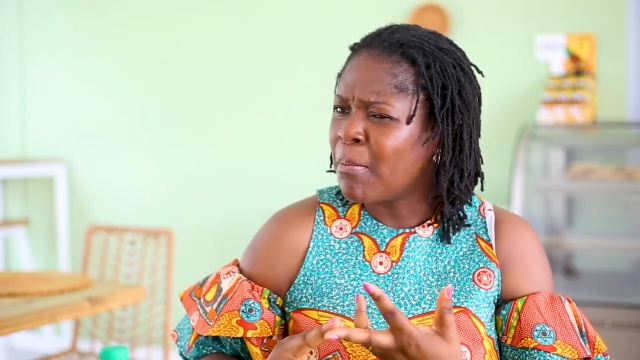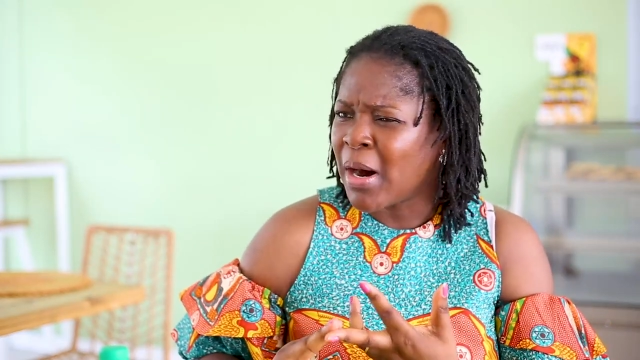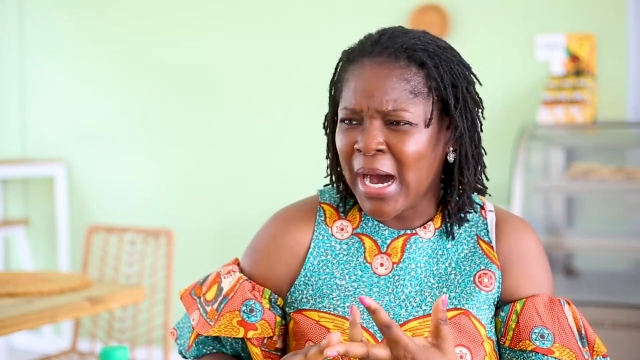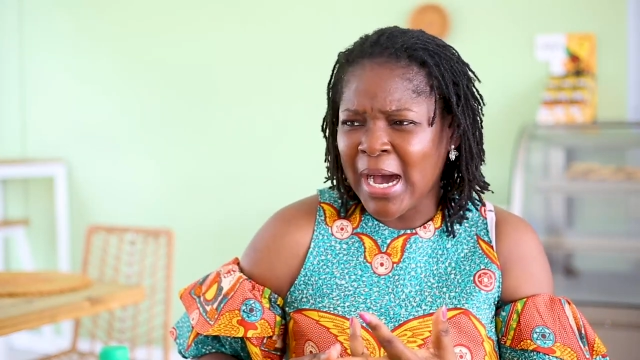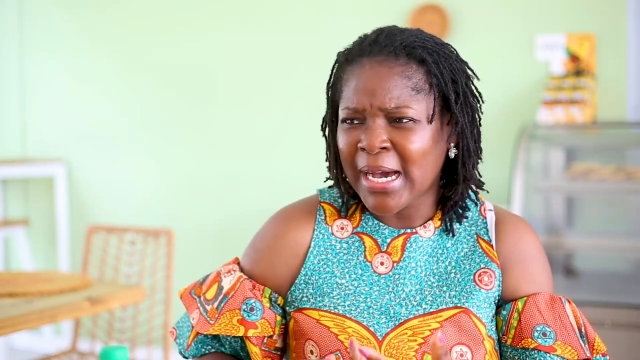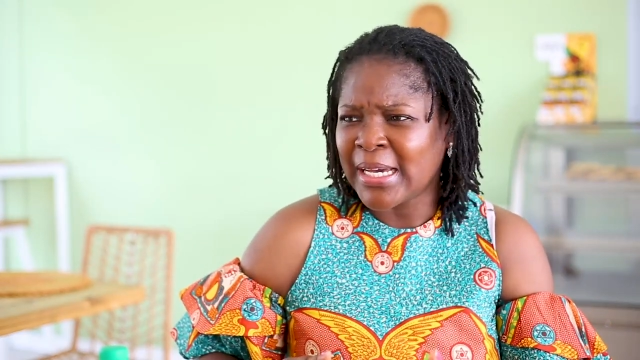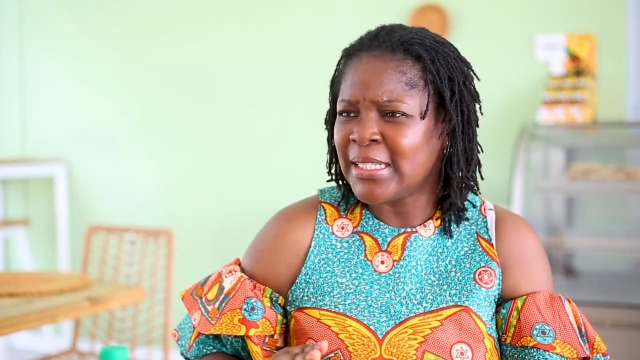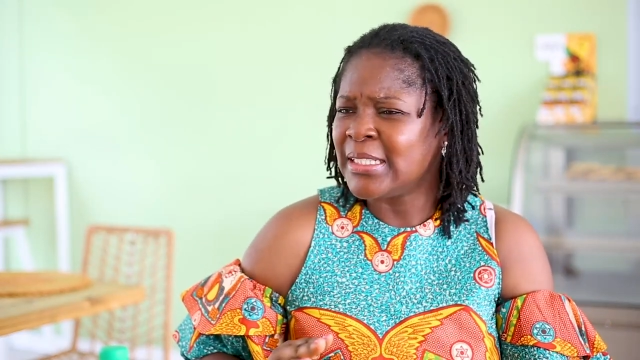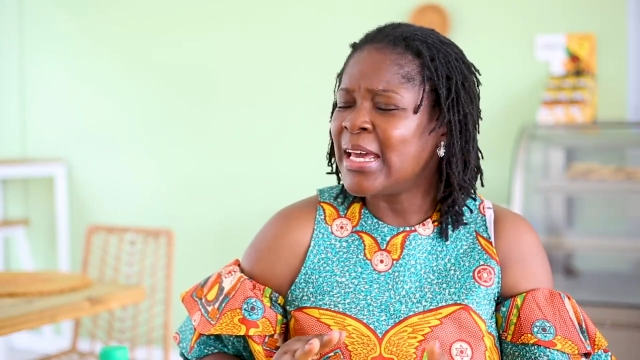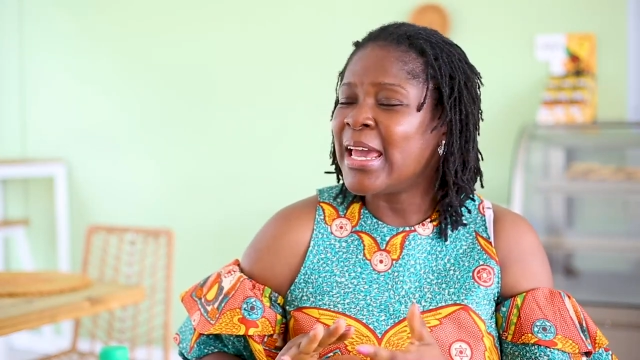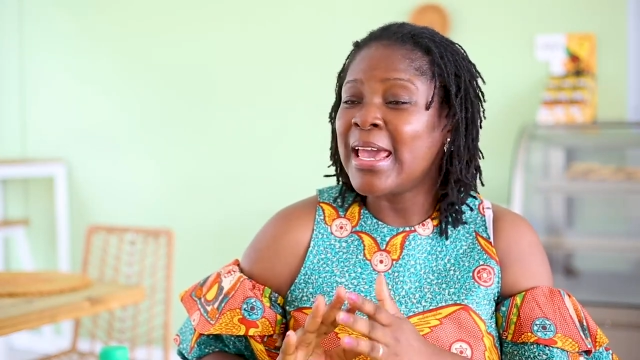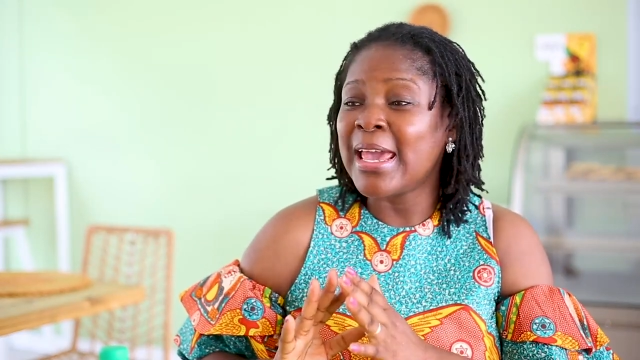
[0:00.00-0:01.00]

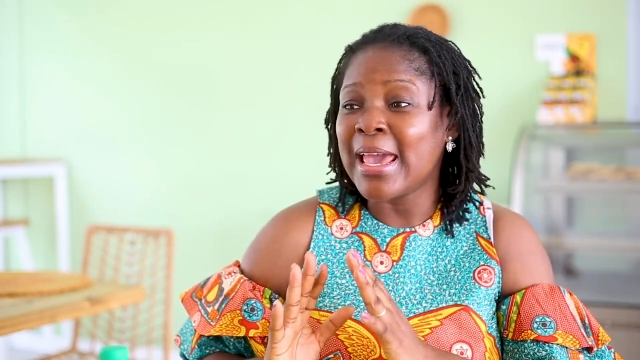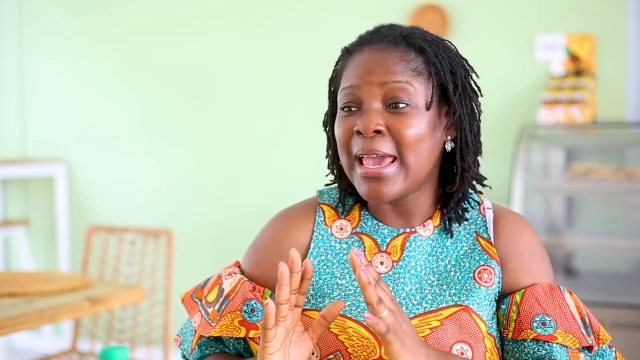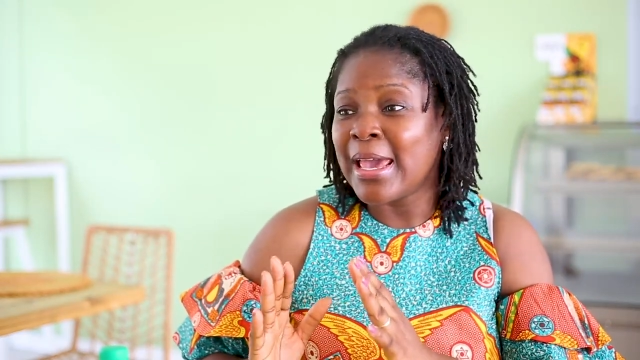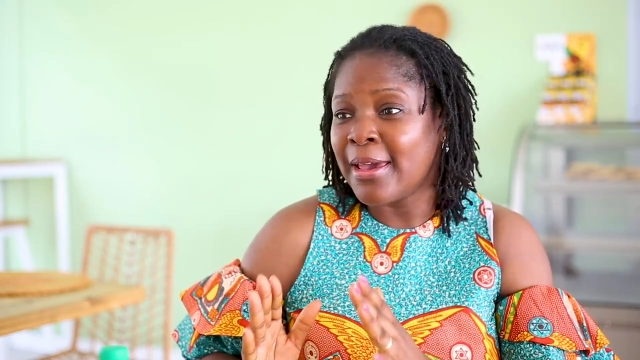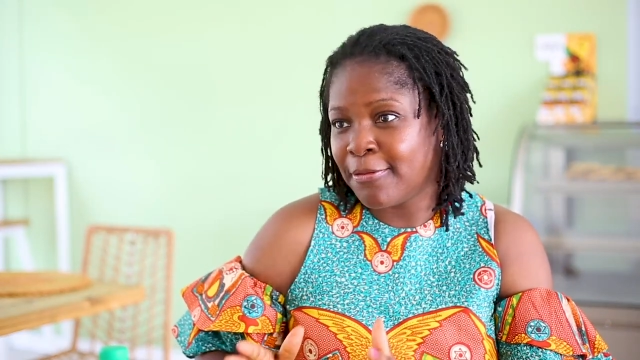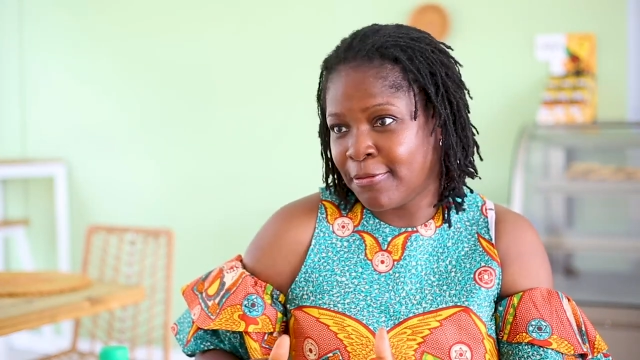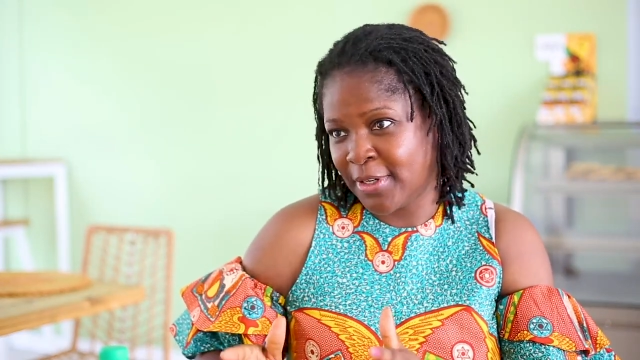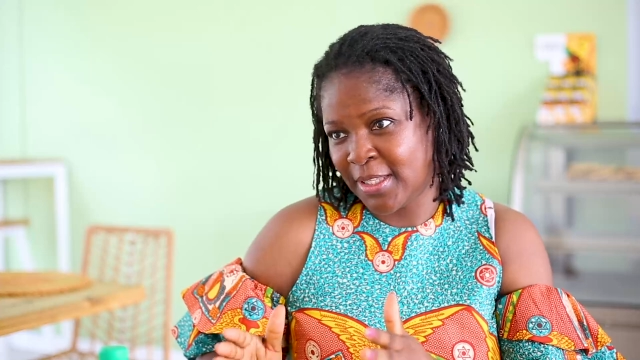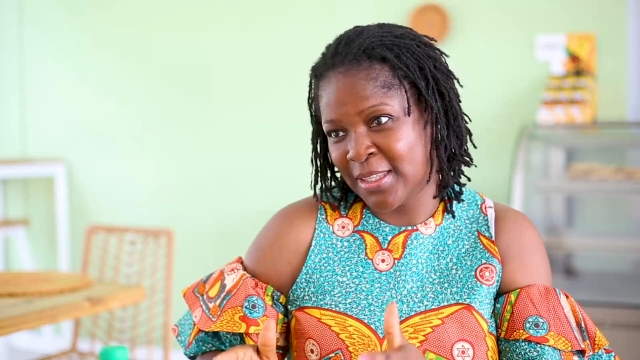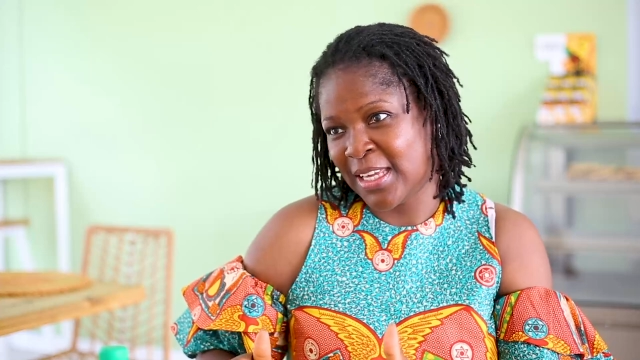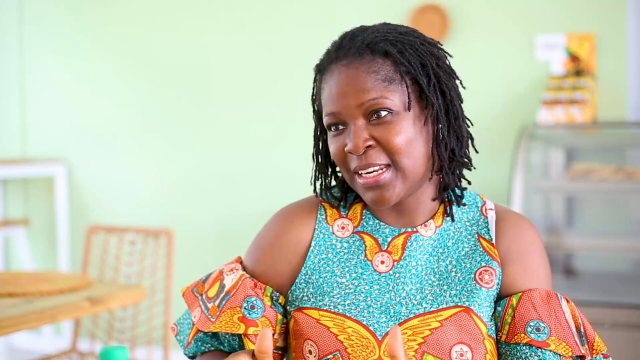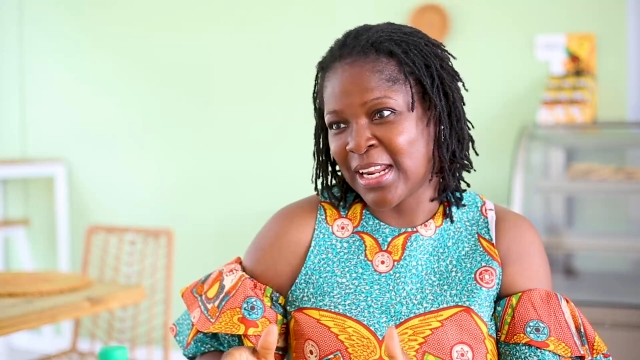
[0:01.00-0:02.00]
mind,
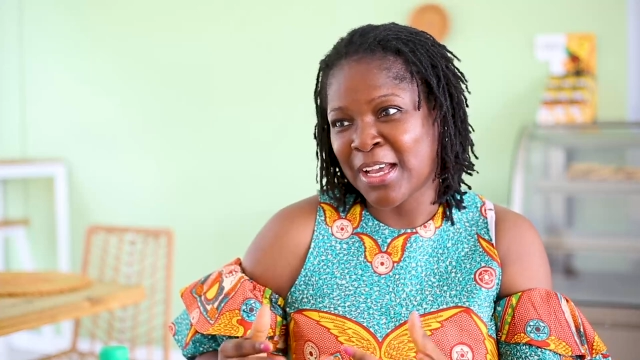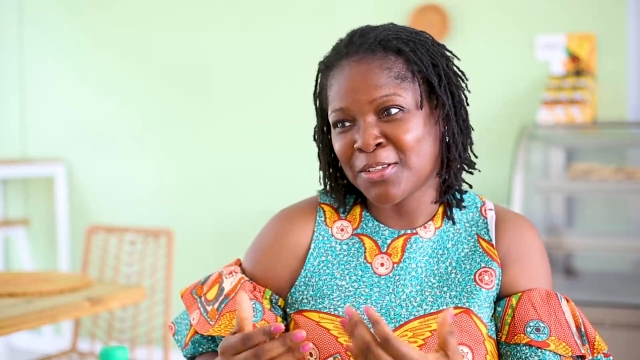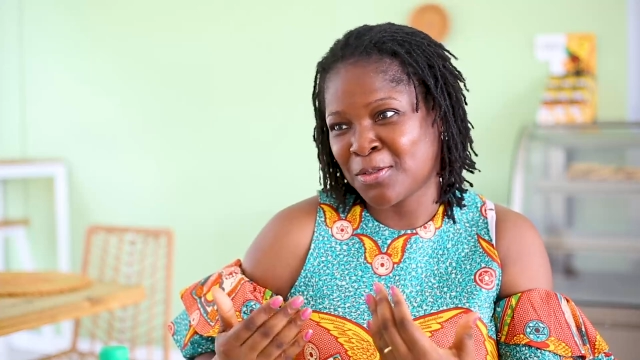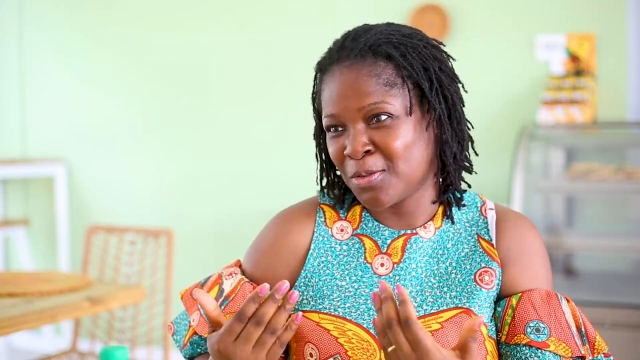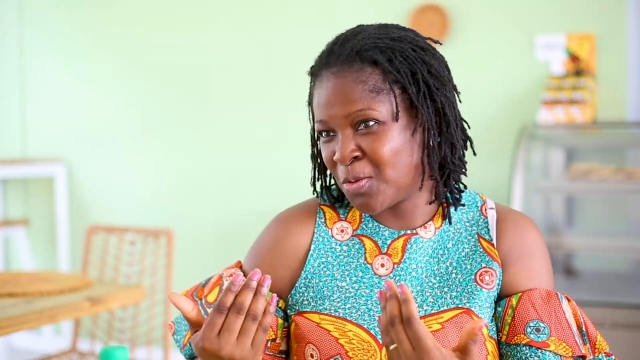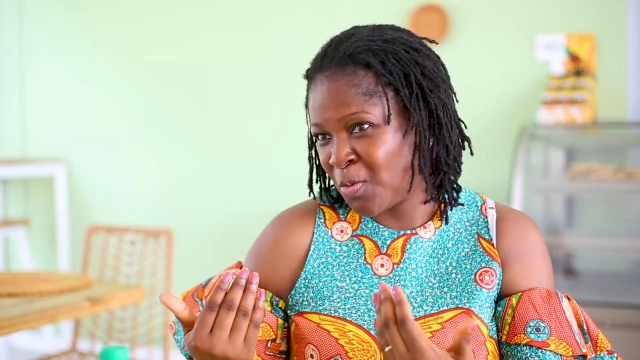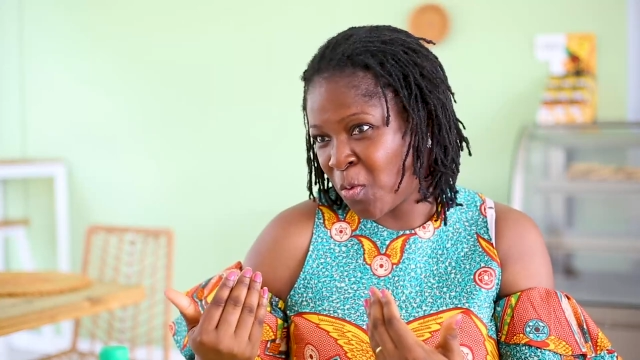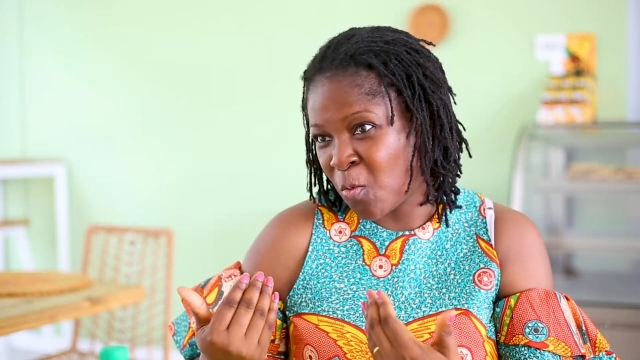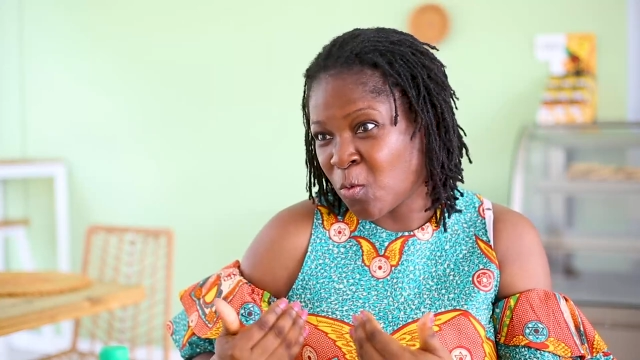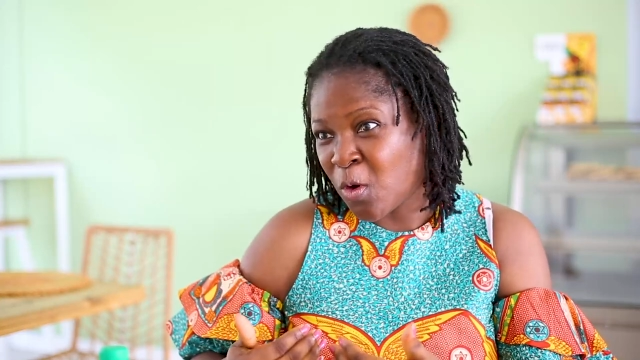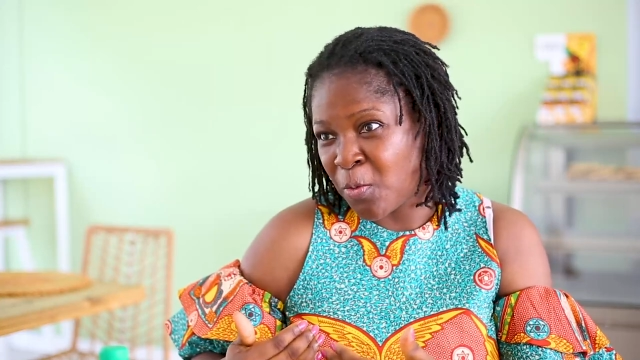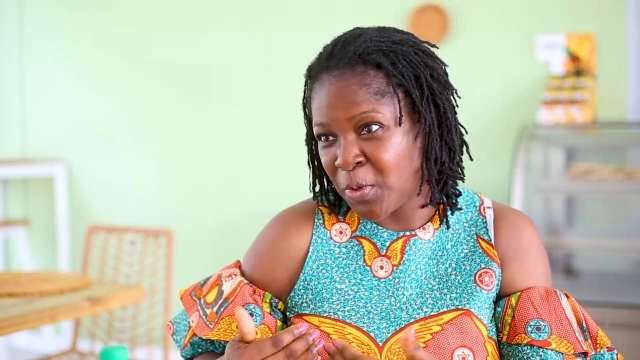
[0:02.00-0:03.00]
everything has to do with
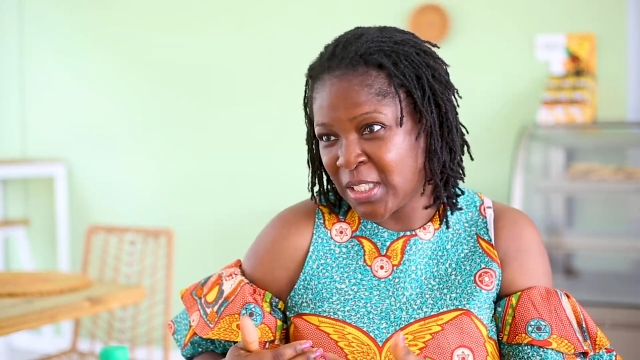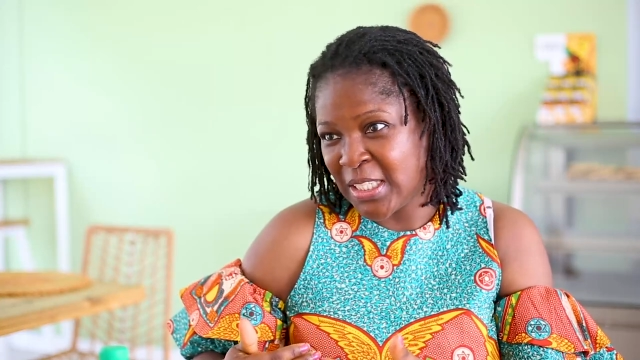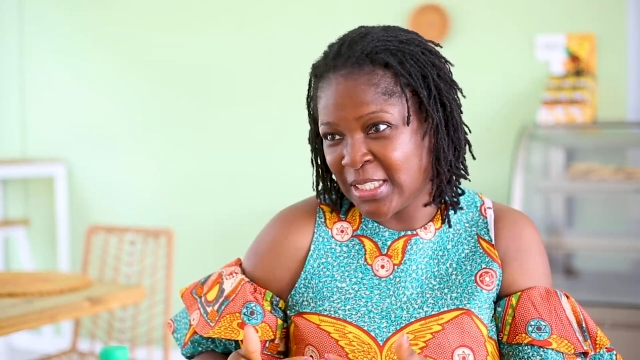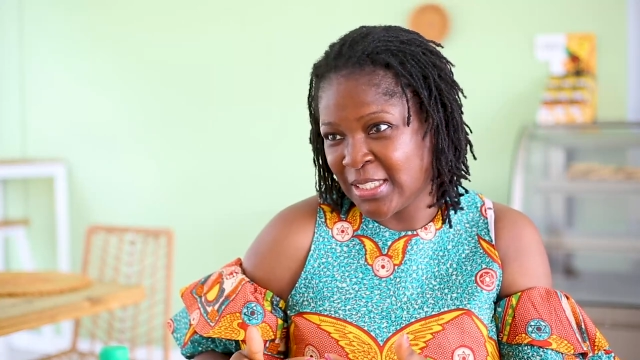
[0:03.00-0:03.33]
what we